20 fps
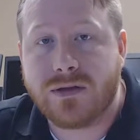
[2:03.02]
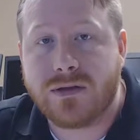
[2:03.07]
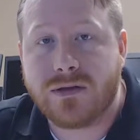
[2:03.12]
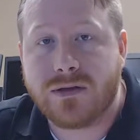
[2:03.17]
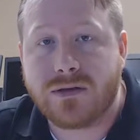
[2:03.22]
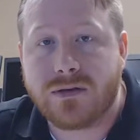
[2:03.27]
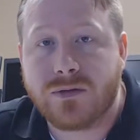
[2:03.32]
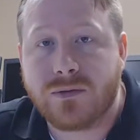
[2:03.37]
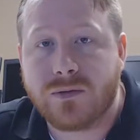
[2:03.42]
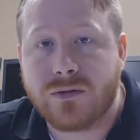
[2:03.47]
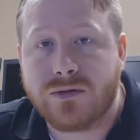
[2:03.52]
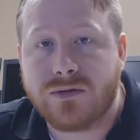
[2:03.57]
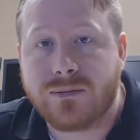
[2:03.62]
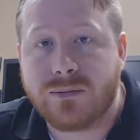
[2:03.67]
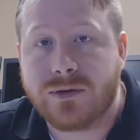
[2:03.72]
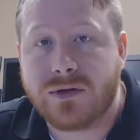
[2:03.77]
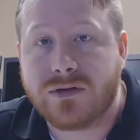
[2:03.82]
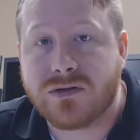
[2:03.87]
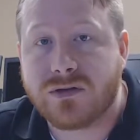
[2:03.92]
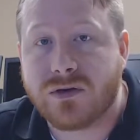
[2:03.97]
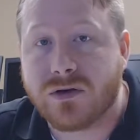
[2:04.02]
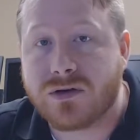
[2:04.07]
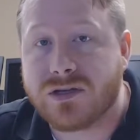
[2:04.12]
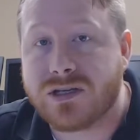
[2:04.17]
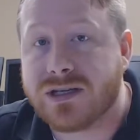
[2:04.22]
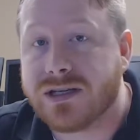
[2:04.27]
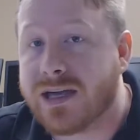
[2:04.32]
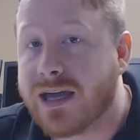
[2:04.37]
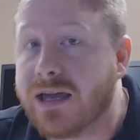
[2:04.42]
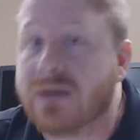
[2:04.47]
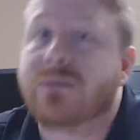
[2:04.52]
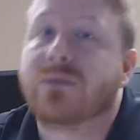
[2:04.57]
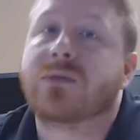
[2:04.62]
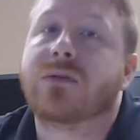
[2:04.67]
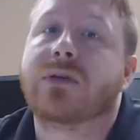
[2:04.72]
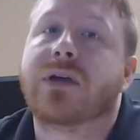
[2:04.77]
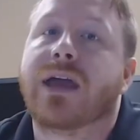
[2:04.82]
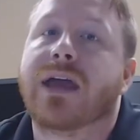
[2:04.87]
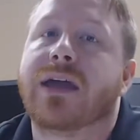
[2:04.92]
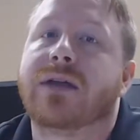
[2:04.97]
USB charging cable
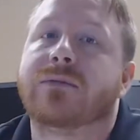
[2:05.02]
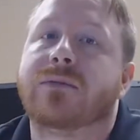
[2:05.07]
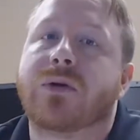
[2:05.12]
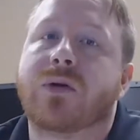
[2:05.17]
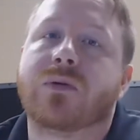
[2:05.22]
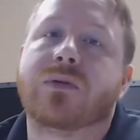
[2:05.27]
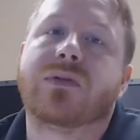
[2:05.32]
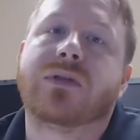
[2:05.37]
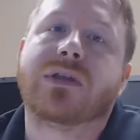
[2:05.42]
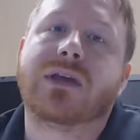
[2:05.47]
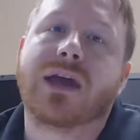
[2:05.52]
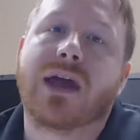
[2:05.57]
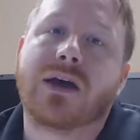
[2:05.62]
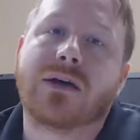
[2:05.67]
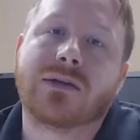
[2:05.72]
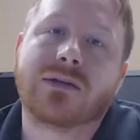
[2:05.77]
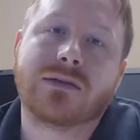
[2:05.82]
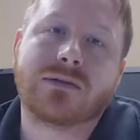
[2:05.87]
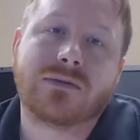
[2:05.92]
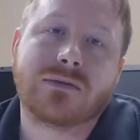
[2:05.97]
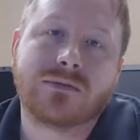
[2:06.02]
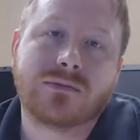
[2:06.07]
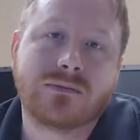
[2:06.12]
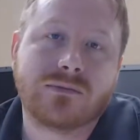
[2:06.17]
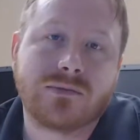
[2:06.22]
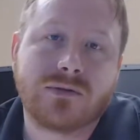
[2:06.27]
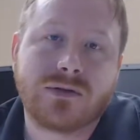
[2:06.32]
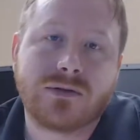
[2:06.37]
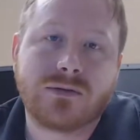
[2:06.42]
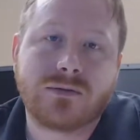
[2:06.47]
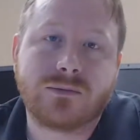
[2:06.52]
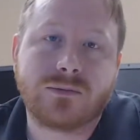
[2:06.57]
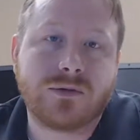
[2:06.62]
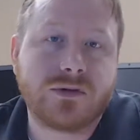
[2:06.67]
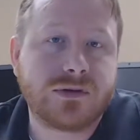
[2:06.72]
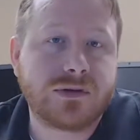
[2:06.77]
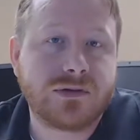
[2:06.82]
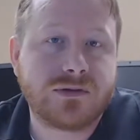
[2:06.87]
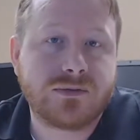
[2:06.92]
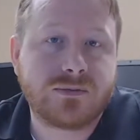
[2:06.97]
and both the little plug
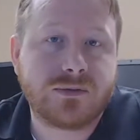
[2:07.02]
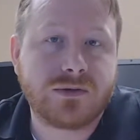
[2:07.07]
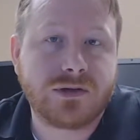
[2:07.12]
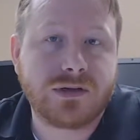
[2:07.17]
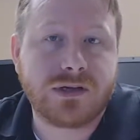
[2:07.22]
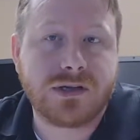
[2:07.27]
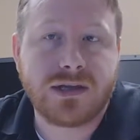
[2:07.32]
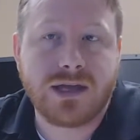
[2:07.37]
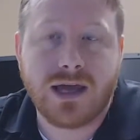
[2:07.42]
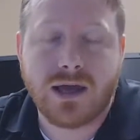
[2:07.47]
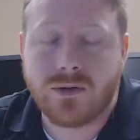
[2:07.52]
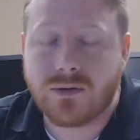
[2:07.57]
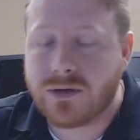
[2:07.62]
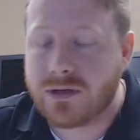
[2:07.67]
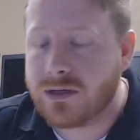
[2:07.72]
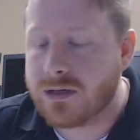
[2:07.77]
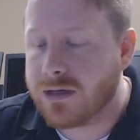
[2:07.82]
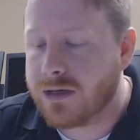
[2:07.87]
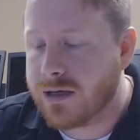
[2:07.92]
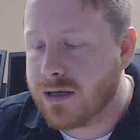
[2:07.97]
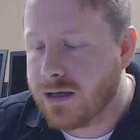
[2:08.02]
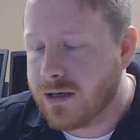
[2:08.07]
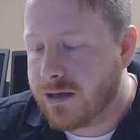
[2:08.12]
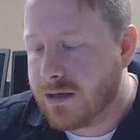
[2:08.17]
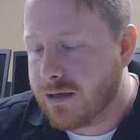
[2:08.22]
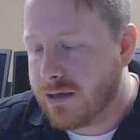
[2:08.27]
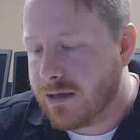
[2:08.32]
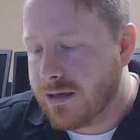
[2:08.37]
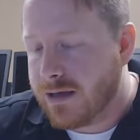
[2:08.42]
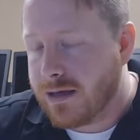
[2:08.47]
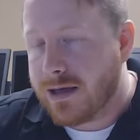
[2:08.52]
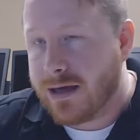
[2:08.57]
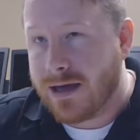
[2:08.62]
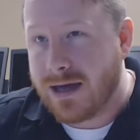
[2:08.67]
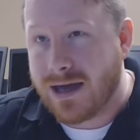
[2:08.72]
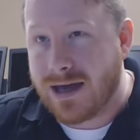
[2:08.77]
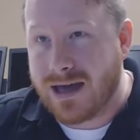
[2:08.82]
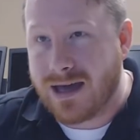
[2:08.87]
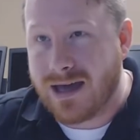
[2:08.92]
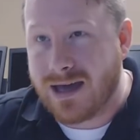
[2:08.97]
that you plug into the outlet.
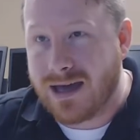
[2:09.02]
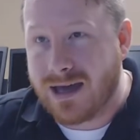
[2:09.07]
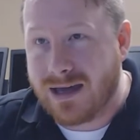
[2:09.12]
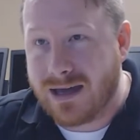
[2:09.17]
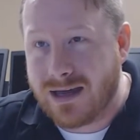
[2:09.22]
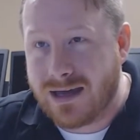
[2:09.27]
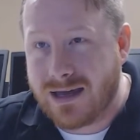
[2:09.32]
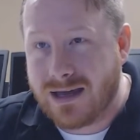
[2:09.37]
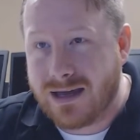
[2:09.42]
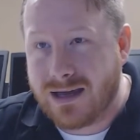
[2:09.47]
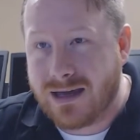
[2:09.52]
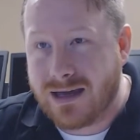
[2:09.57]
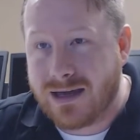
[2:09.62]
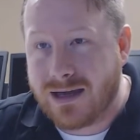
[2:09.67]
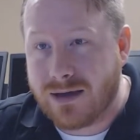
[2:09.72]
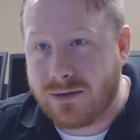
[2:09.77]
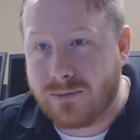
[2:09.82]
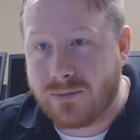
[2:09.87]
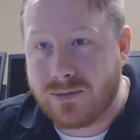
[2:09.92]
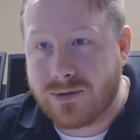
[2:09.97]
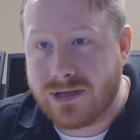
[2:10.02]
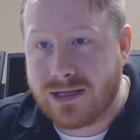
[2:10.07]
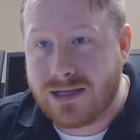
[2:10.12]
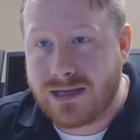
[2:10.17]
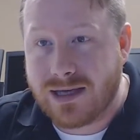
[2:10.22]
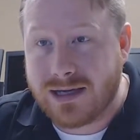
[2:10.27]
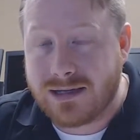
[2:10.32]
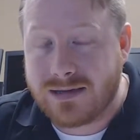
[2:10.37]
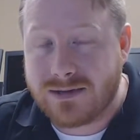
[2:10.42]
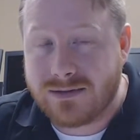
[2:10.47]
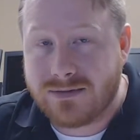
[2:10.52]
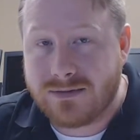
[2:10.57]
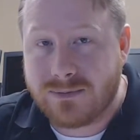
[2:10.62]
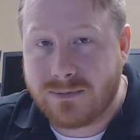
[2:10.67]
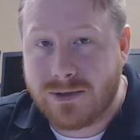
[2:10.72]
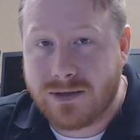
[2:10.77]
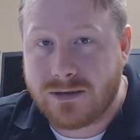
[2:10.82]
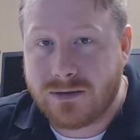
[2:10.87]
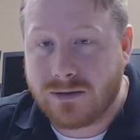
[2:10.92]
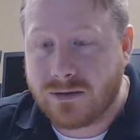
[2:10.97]
I really like this
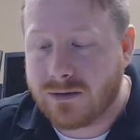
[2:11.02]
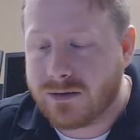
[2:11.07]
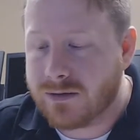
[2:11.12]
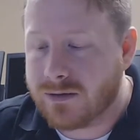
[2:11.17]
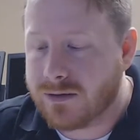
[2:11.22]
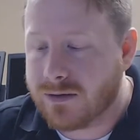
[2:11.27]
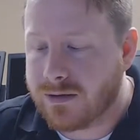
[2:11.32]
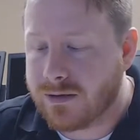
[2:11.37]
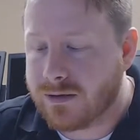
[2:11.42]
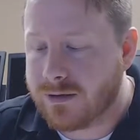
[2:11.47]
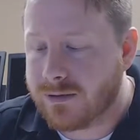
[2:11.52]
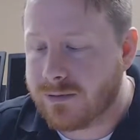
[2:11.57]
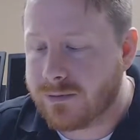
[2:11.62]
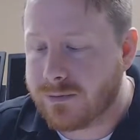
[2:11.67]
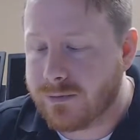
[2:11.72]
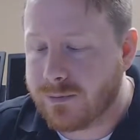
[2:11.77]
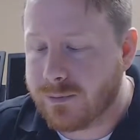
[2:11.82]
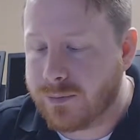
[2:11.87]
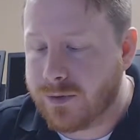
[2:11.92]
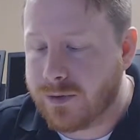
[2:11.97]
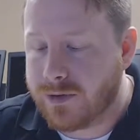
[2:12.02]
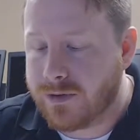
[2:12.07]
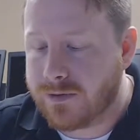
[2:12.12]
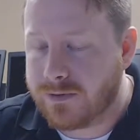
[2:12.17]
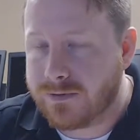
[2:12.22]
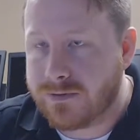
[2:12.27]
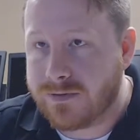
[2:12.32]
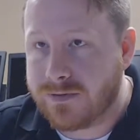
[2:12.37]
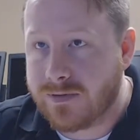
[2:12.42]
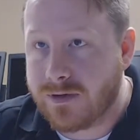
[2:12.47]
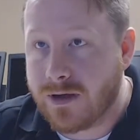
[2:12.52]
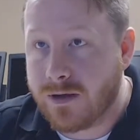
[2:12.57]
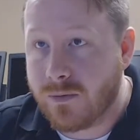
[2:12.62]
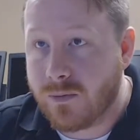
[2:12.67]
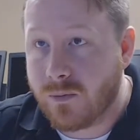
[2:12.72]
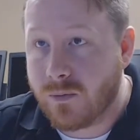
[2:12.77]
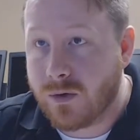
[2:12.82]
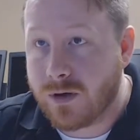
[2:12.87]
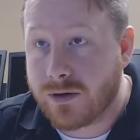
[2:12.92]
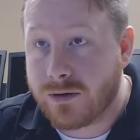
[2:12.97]
speaker, but it's not
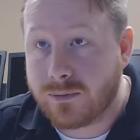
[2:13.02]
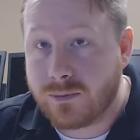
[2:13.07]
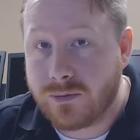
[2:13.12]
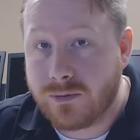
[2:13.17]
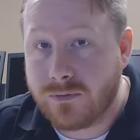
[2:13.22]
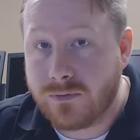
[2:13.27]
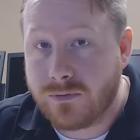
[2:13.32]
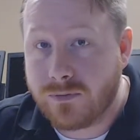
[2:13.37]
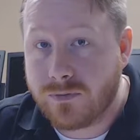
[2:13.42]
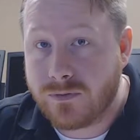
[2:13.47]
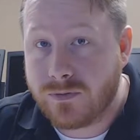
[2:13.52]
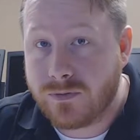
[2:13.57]
waterproof.